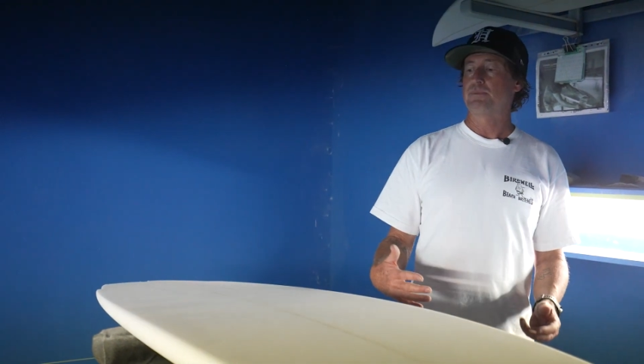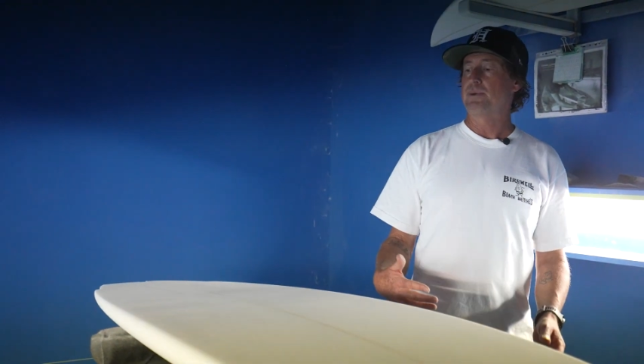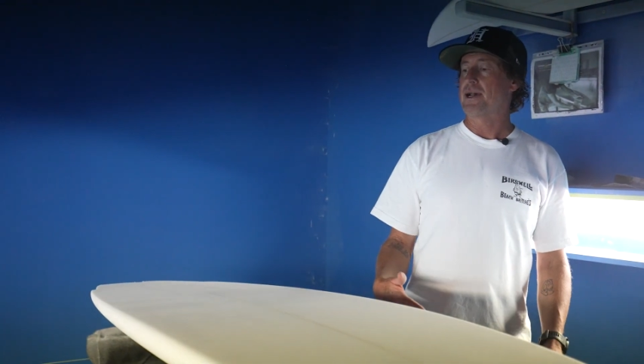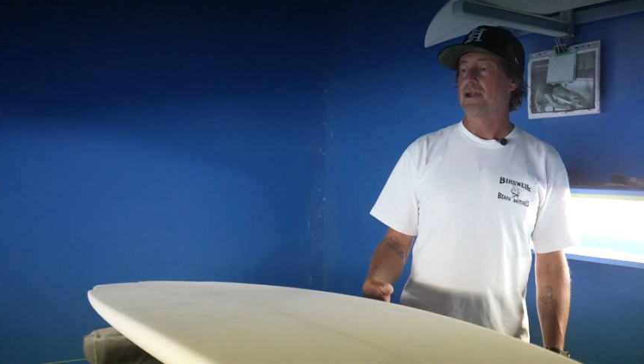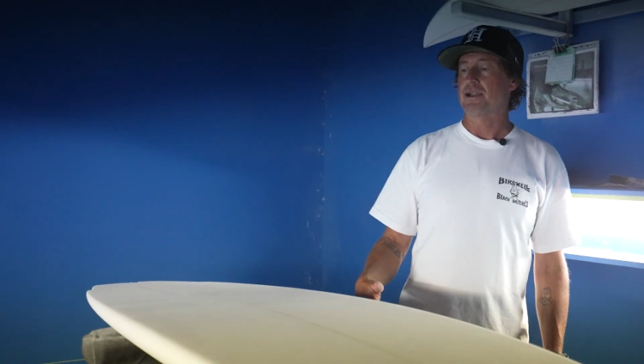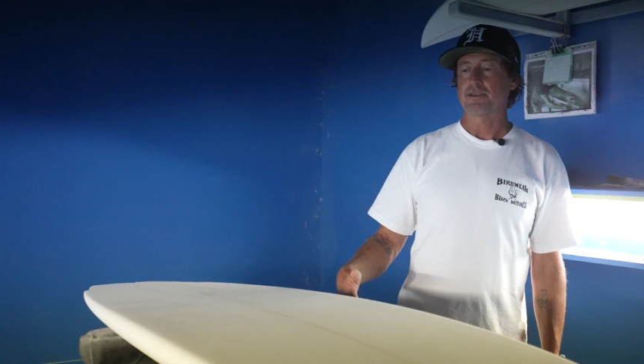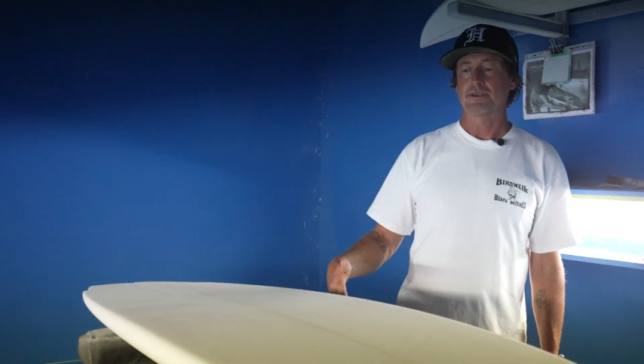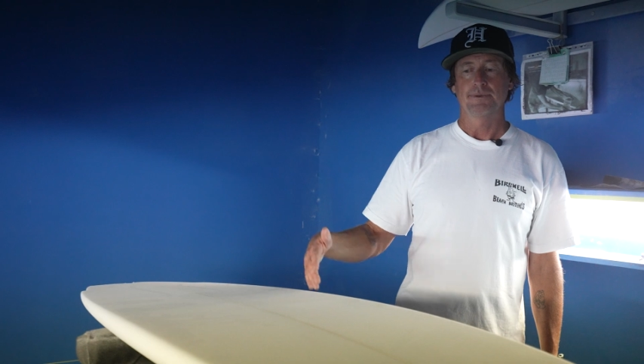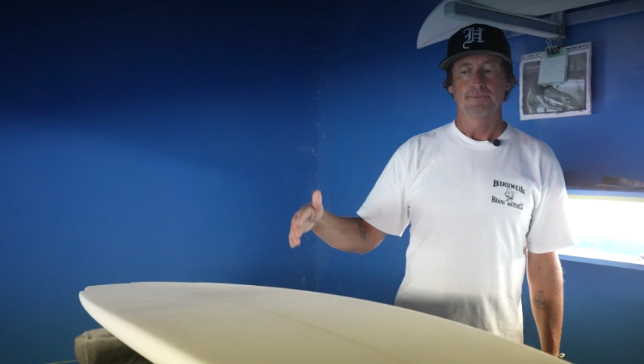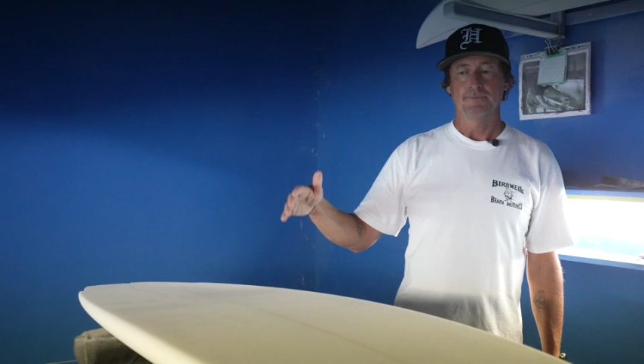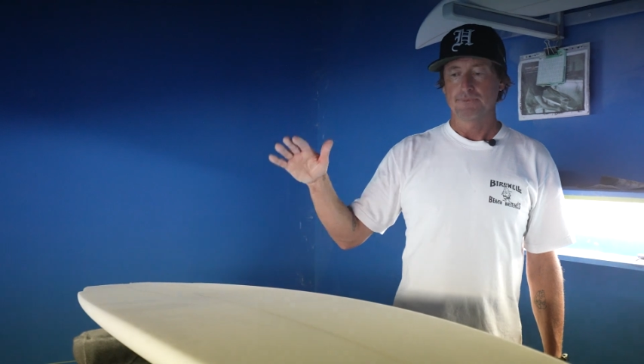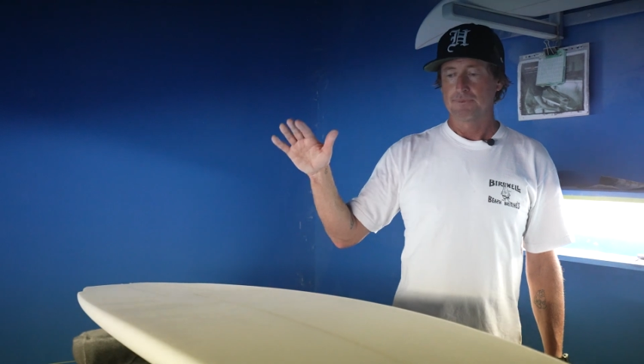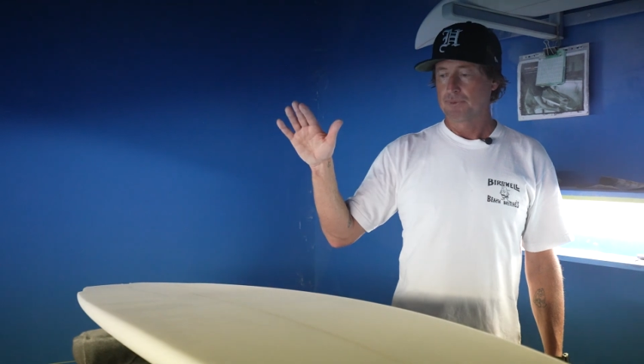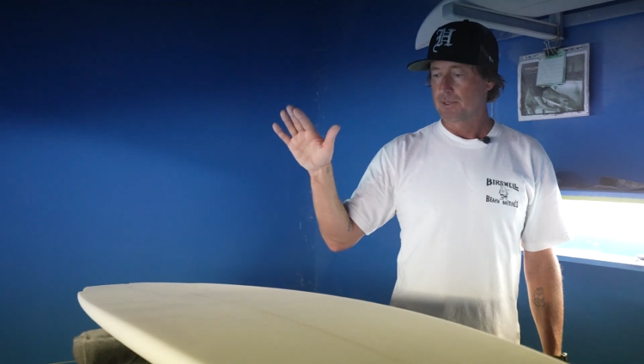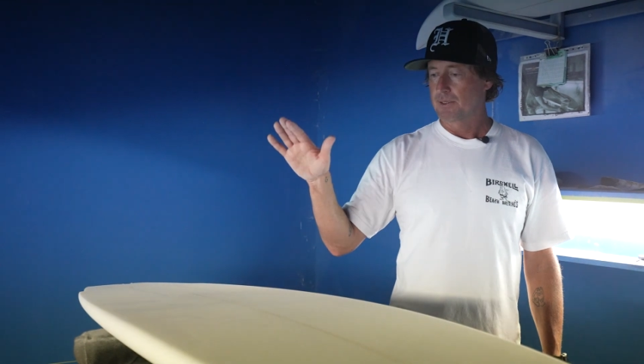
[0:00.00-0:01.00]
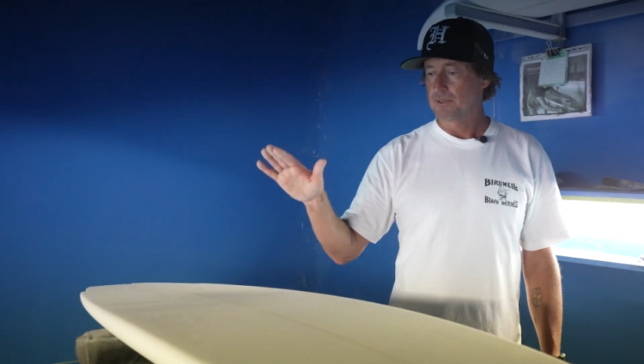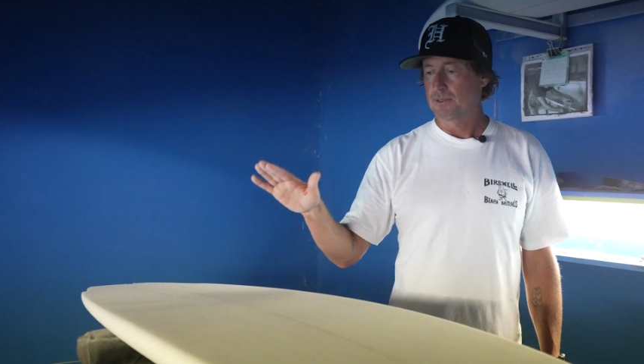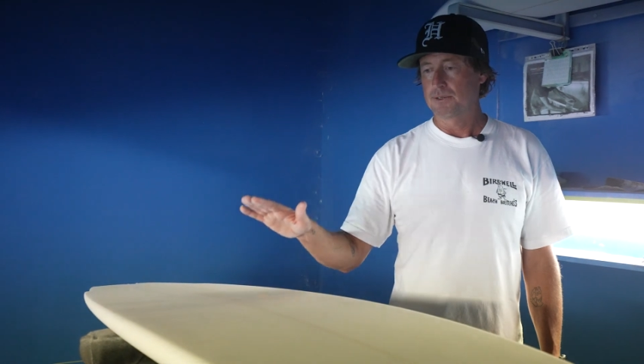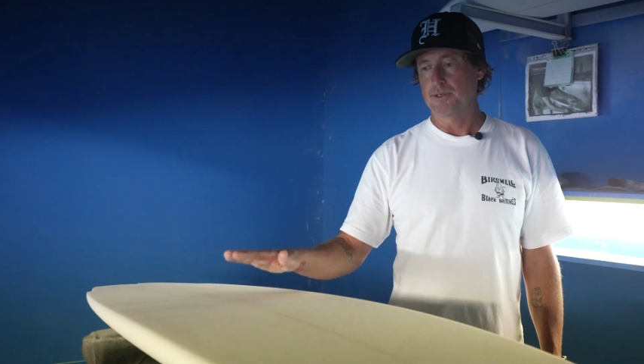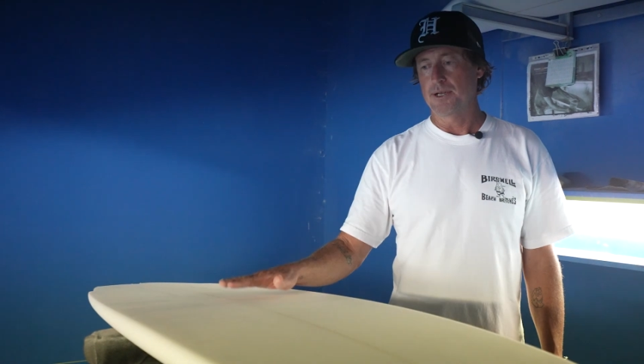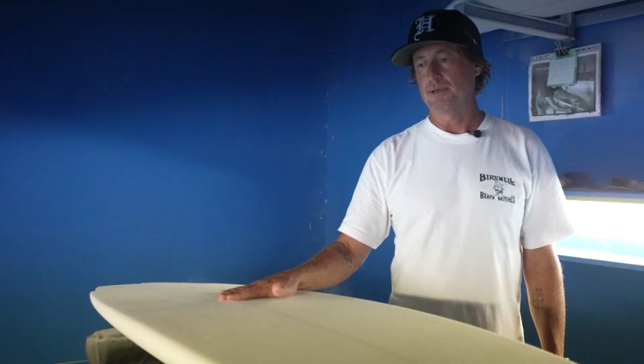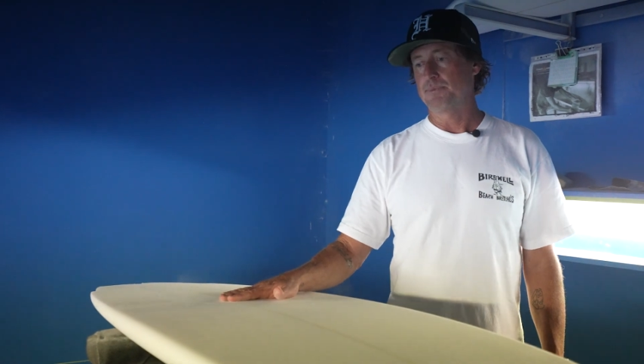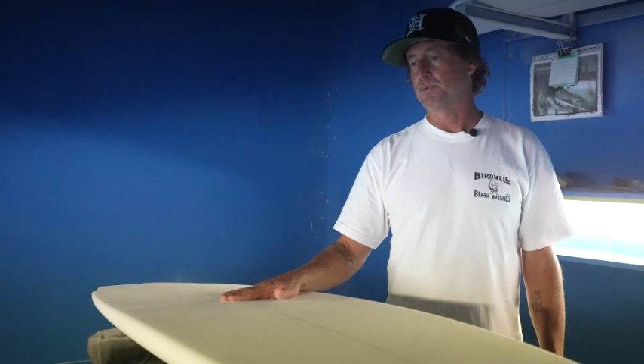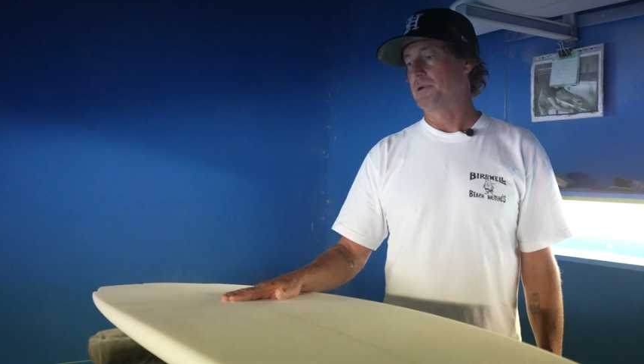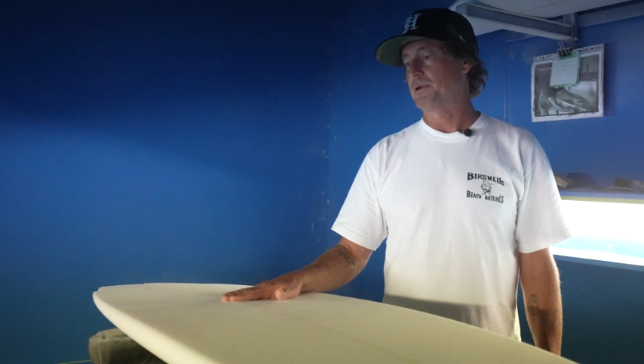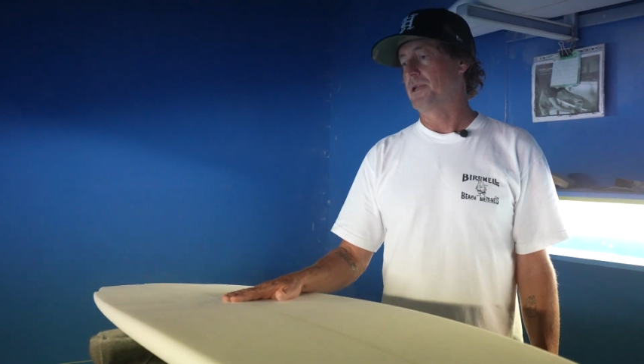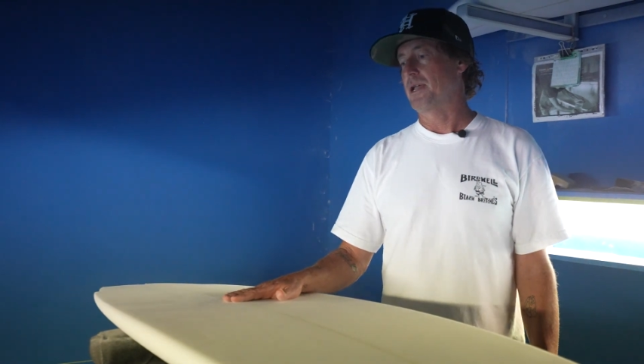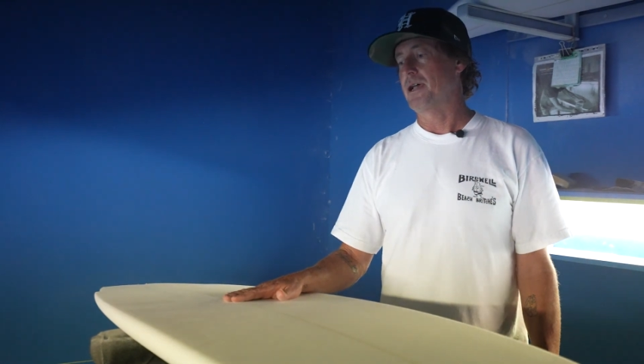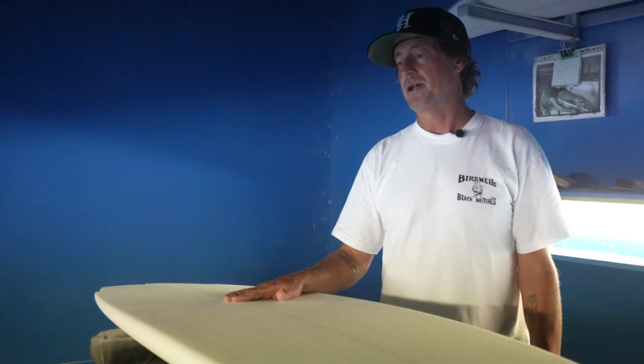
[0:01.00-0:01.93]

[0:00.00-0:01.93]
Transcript: back. Great board to